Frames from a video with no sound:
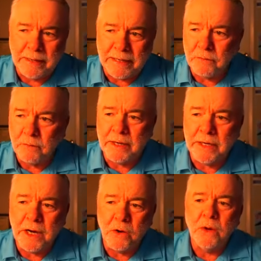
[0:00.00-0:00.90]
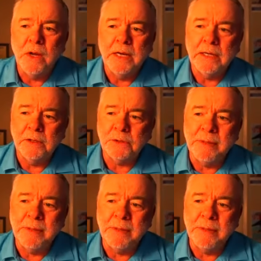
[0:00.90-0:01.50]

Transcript: Many of you might know he's a